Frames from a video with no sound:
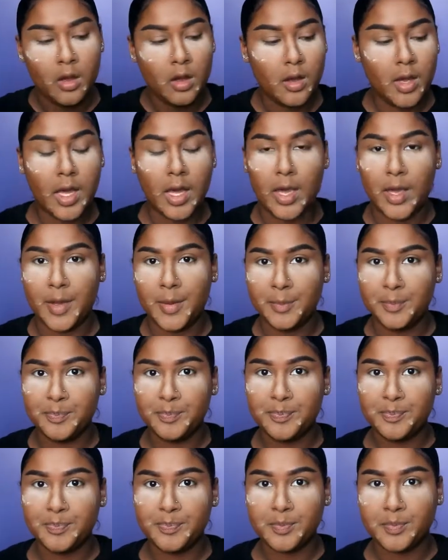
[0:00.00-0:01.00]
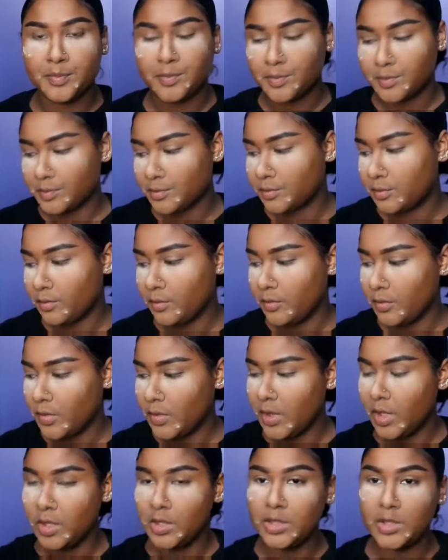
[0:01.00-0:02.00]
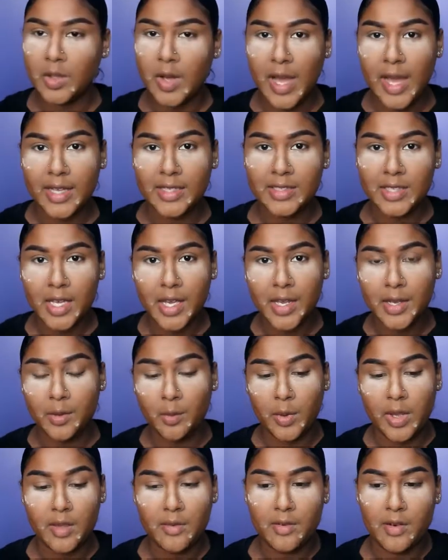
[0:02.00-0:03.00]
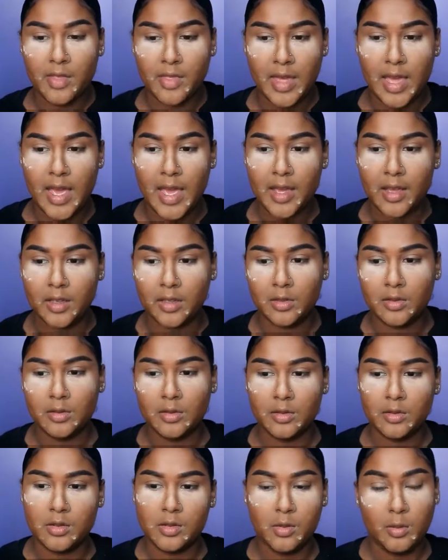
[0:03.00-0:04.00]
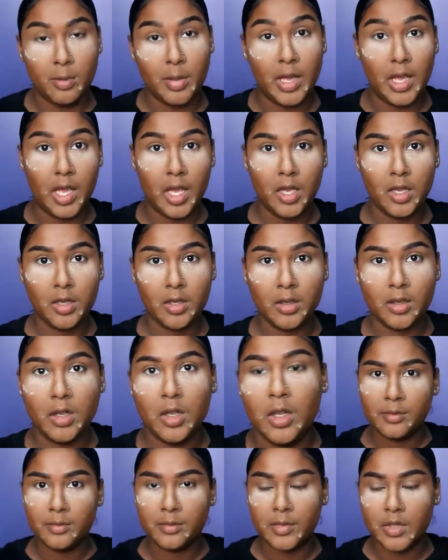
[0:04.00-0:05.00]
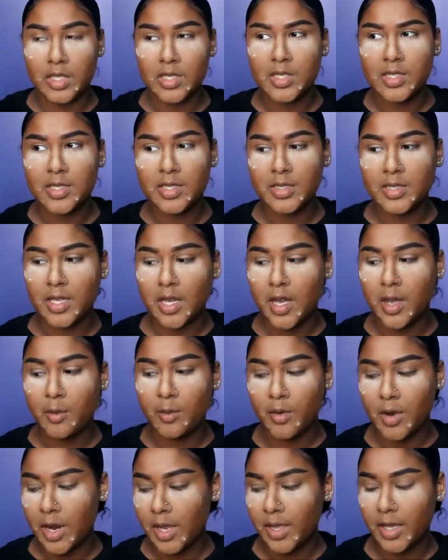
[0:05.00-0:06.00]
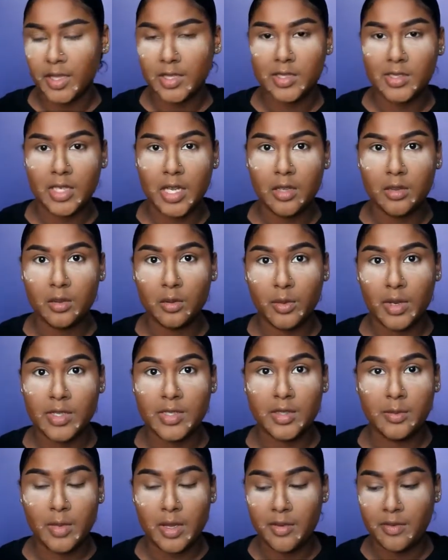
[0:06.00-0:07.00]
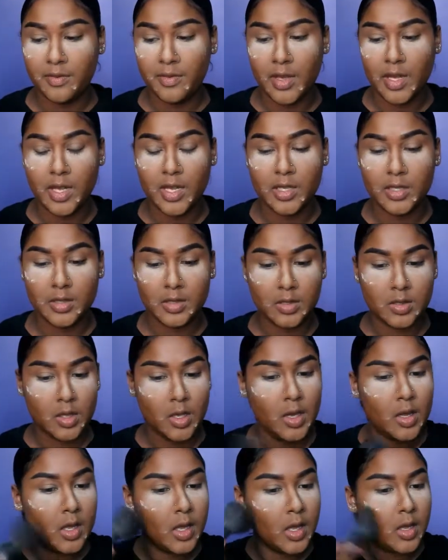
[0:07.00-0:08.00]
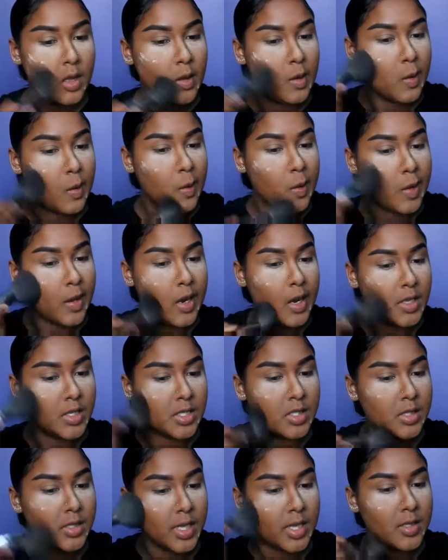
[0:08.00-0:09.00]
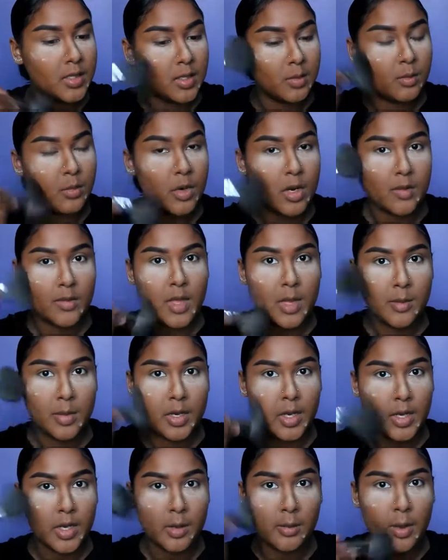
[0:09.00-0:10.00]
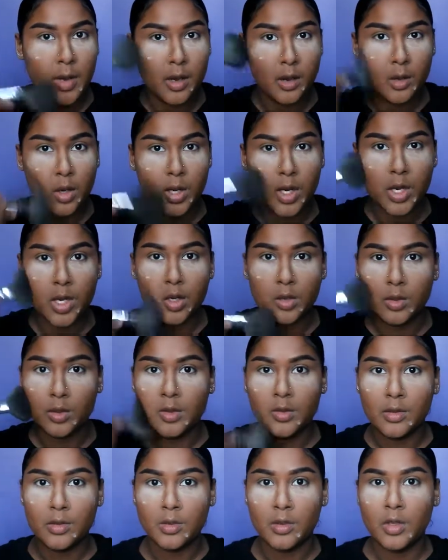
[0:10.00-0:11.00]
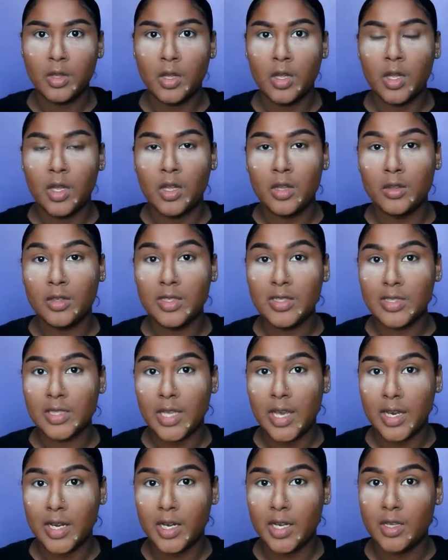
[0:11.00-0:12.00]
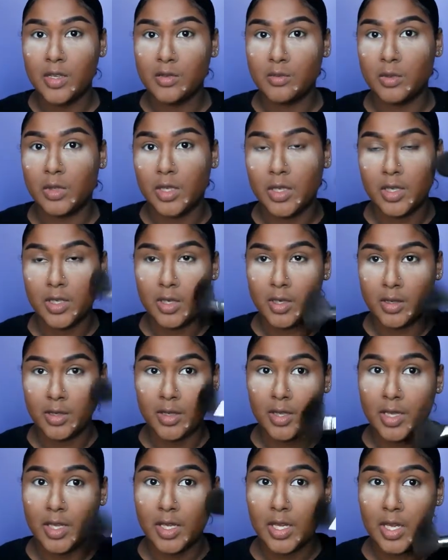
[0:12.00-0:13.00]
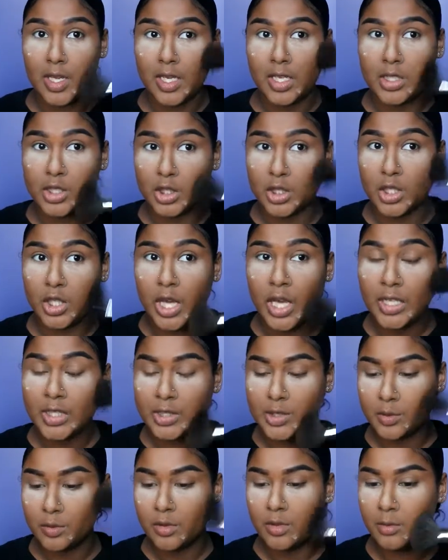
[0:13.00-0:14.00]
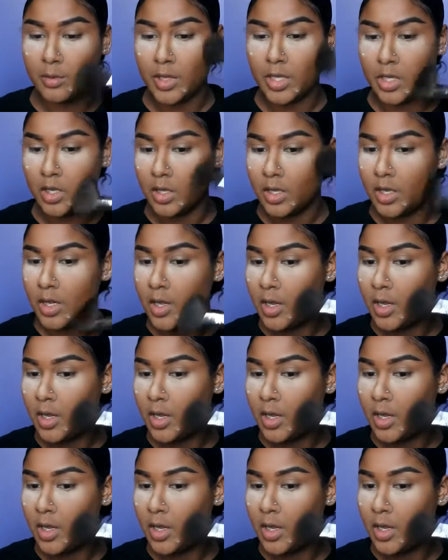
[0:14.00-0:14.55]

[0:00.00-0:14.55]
Okay. So as I wait for that to bake, this is the time where I like set the rest of my face and I just take some more of that banana powder. This lighting is really gonna catch a case with me.